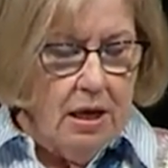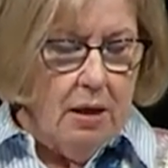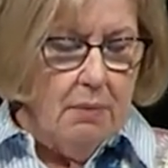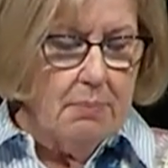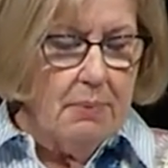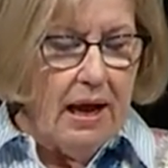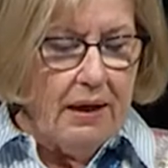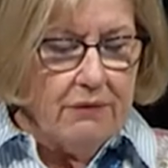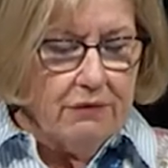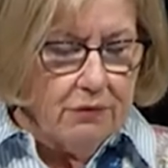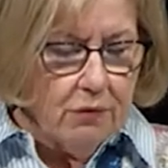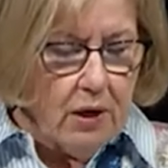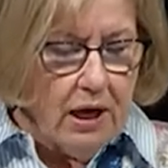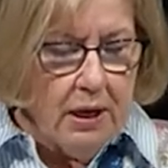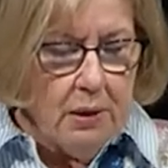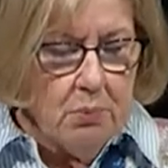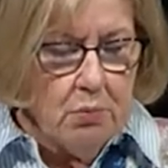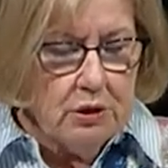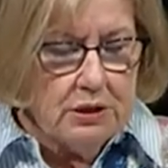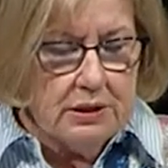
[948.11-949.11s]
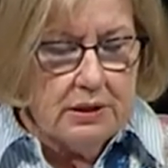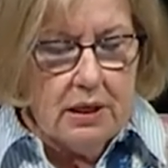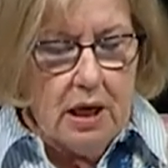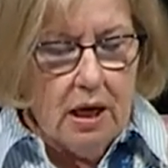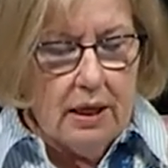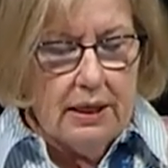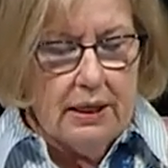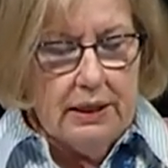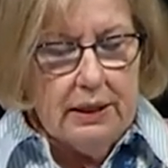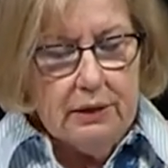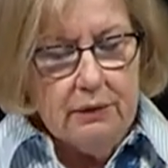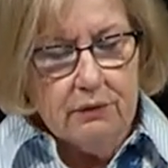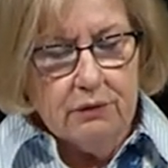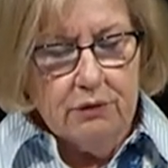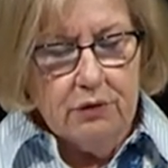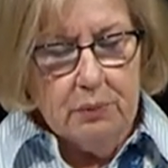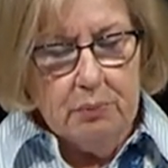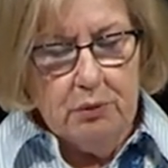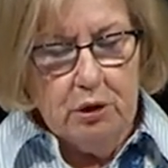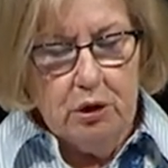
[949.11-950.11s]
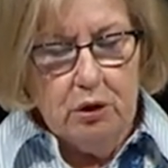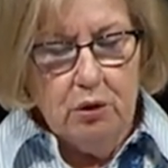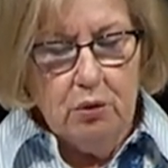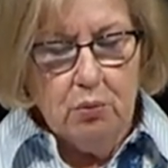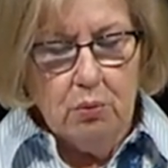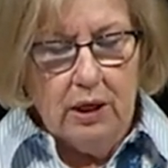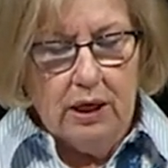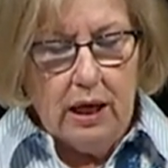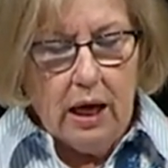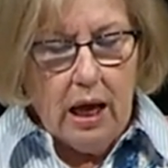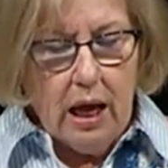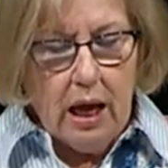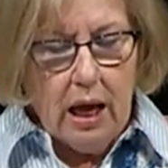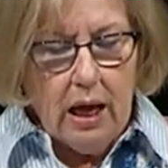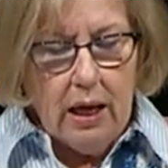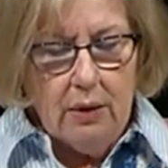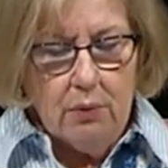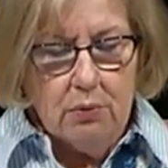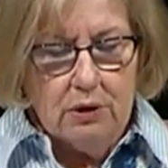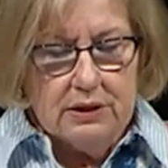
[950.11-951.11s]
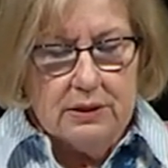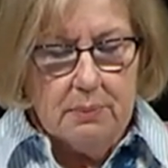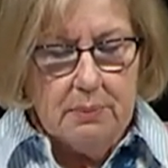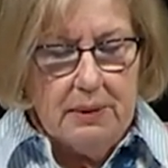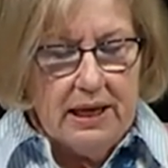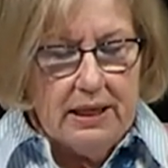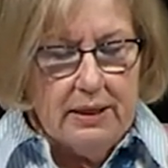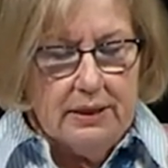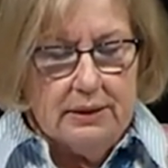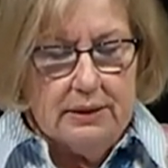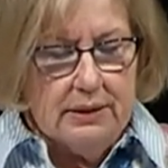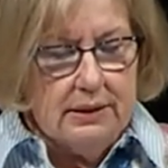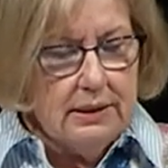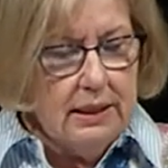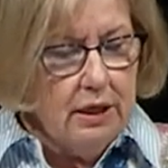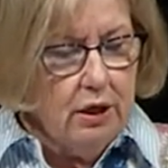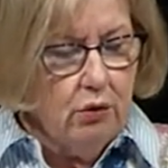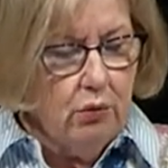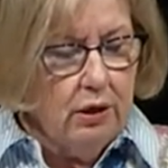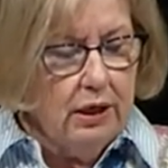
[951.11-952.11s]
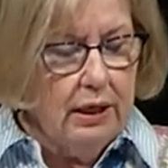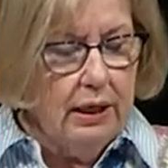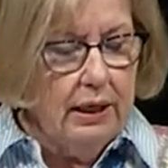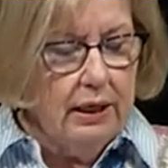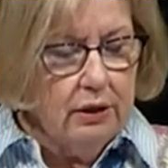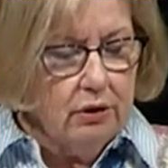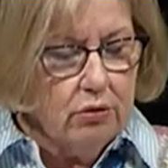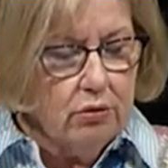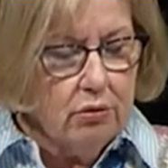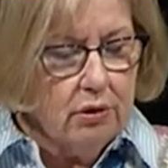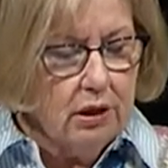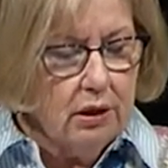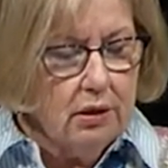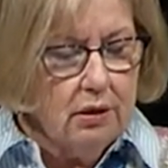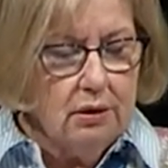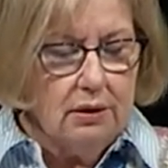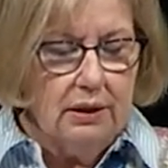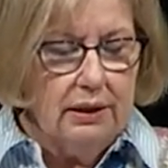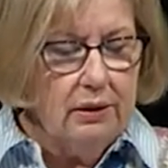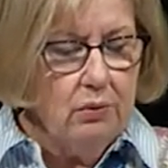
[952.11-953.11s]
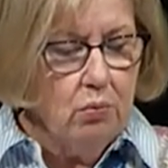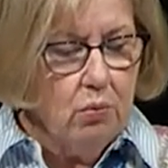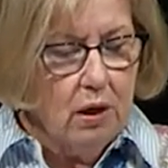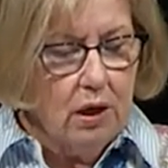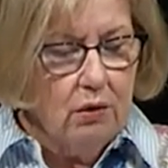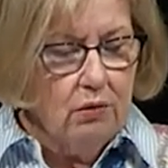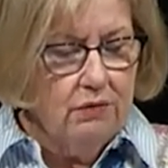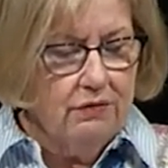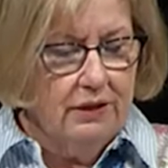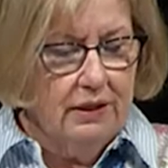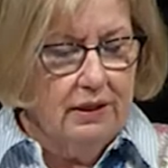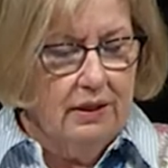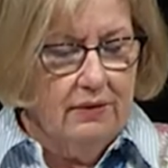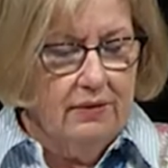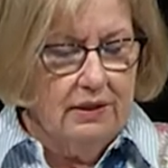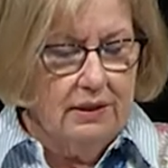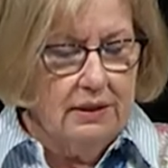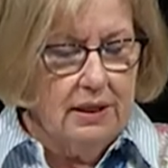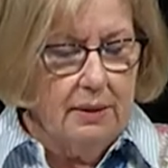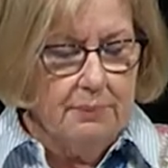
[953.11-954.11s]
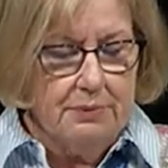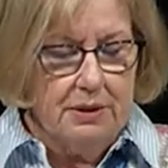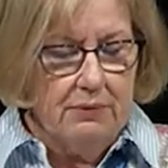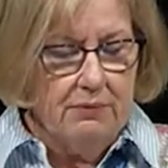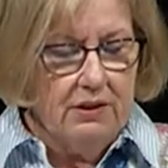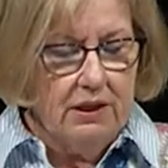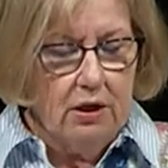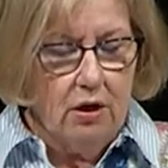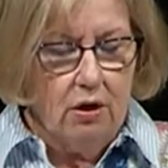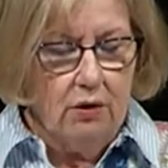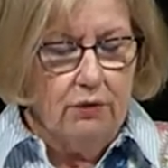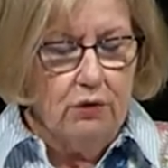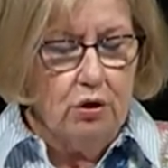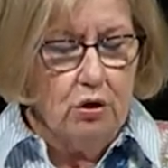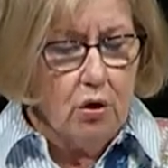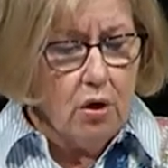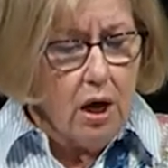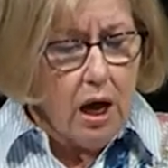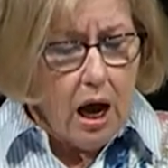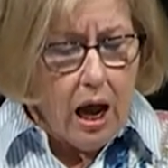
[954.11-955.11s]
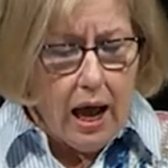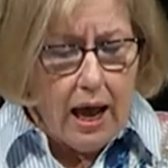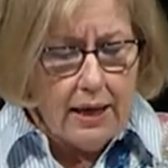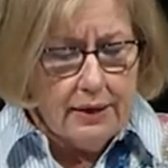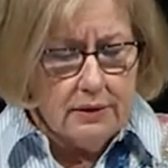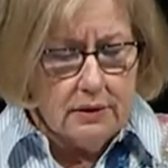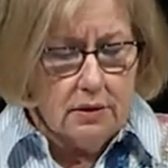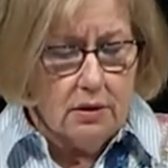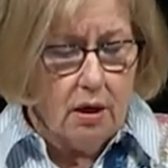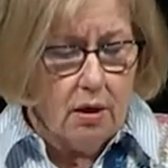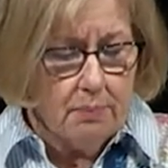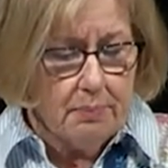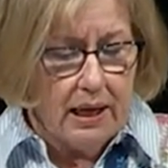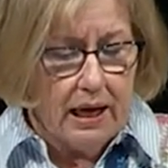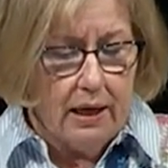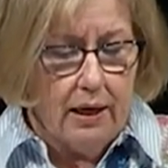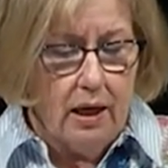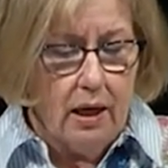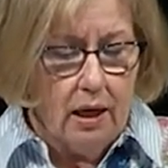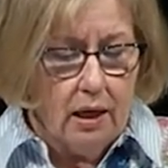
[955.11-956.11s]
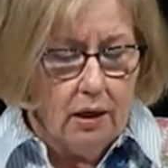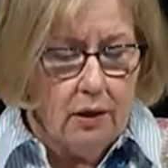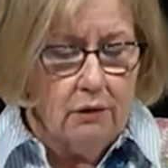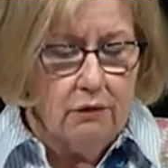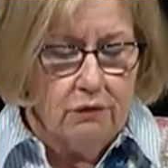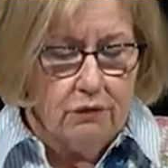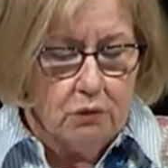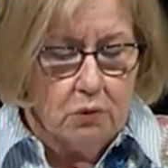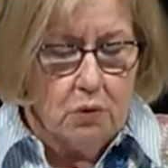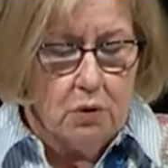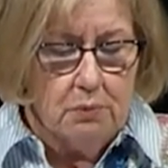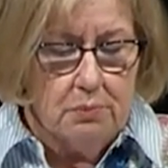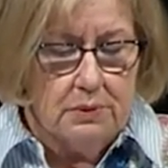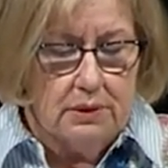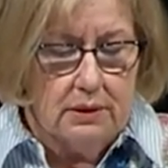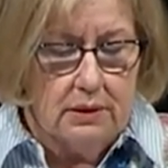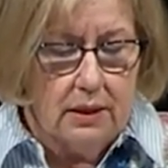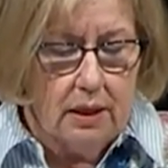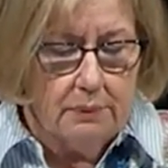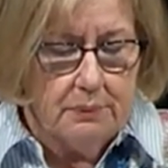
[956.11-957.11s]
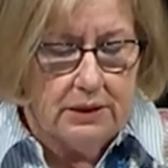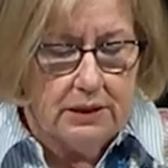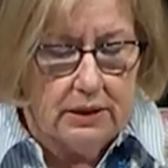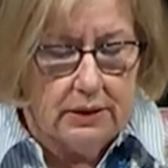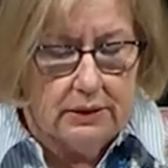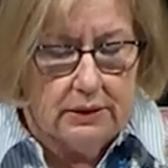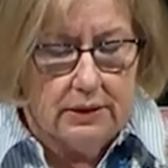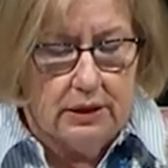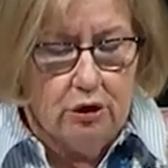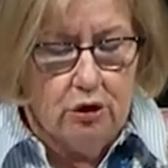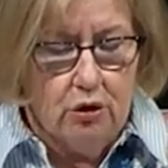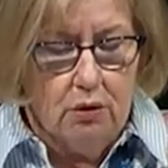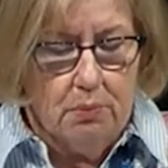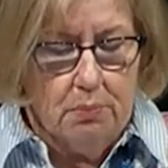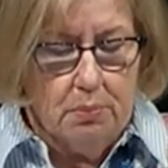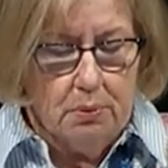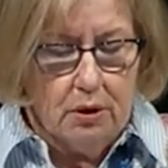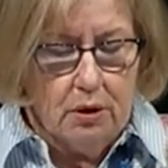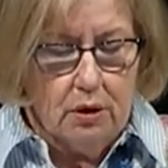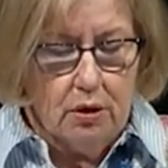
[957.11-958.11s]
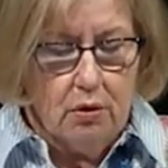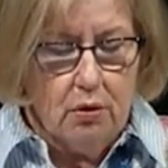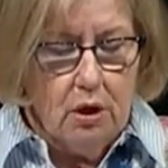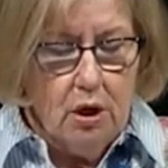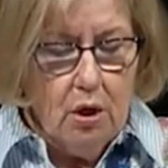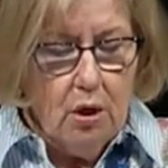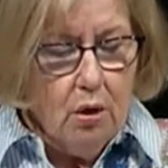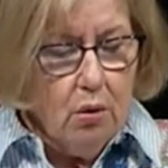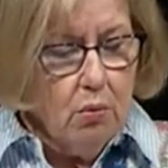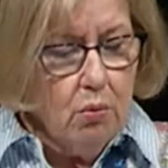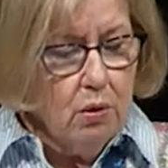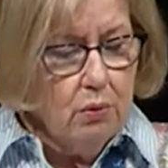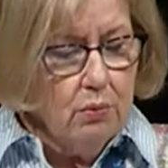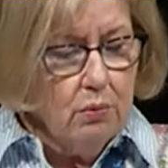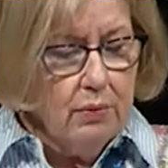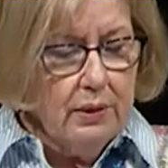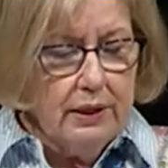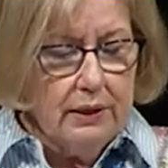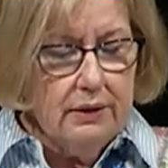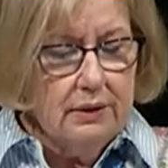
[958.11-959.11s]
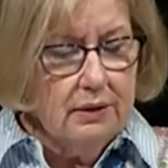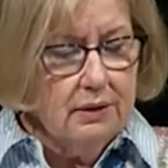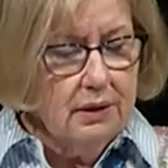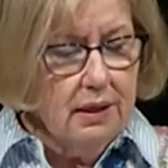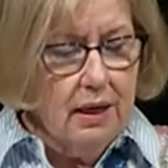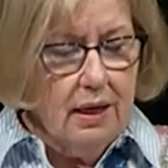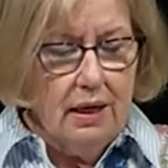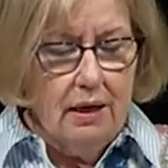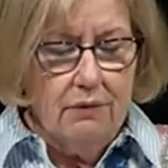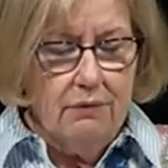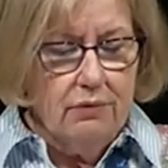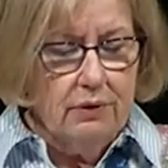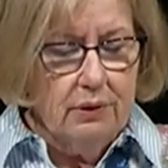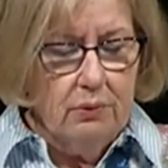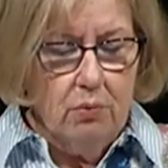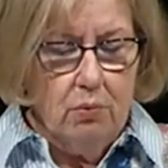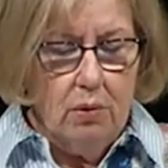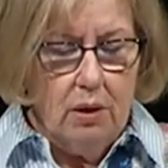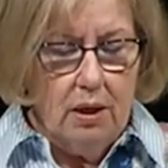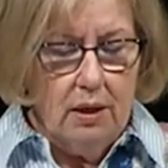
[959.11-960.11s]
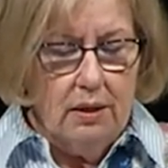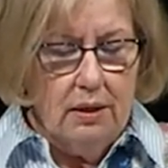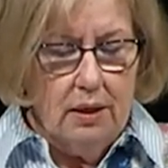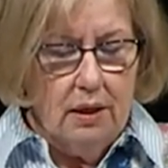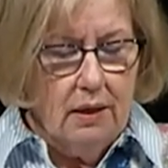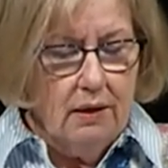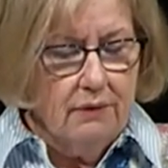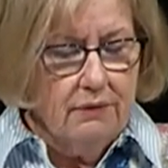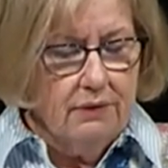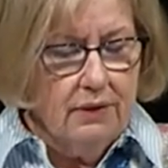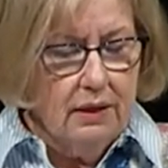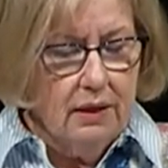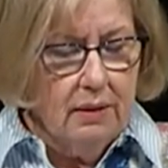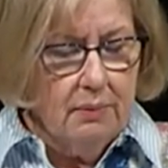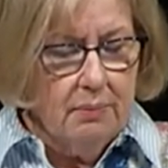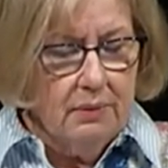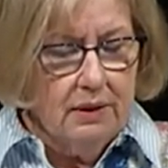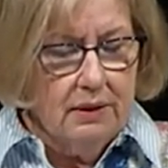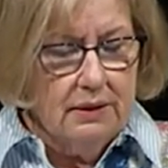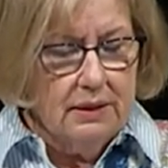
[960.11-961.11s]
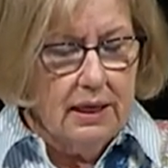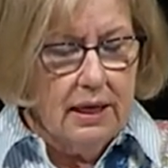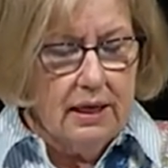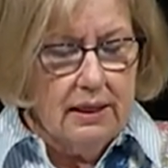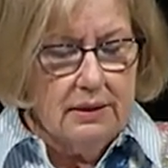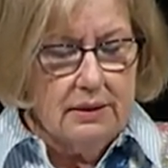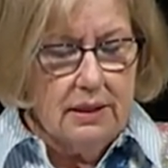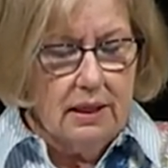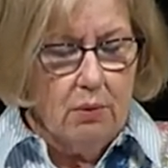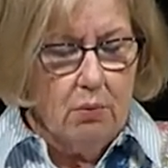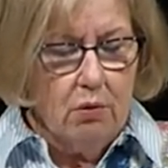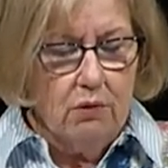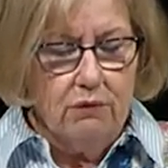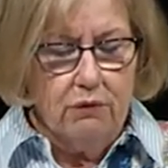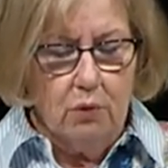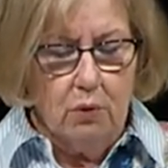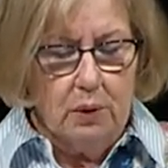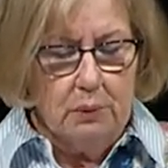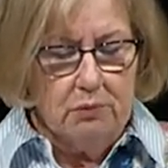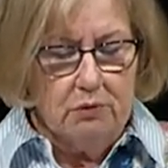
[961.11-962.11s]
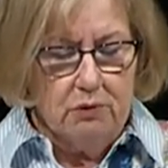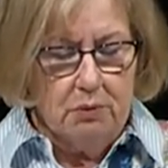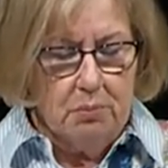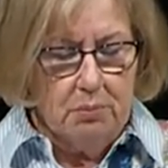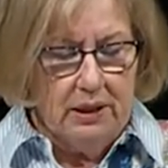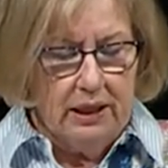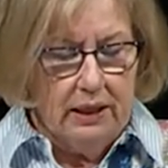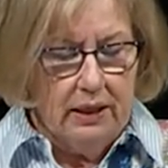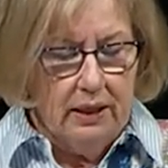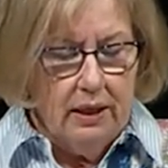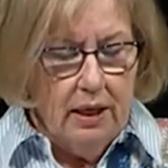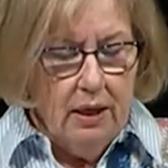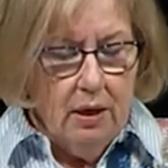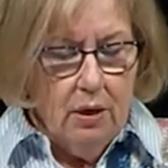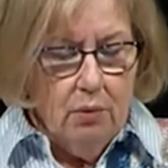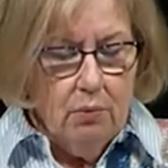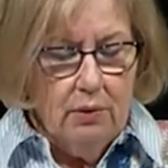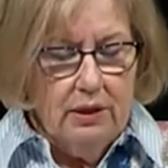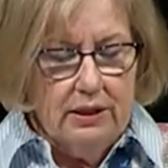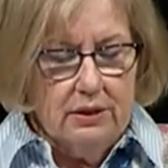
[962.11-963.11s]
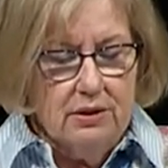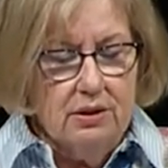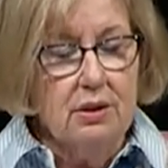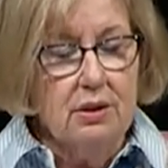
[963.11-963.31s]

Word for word: My frame was not hidden from you when I was made in secret, intricately woven in the depths of the earth. Your eyes saw my unformed substance, in your book were written, every one of them, the days that were formed for me, when as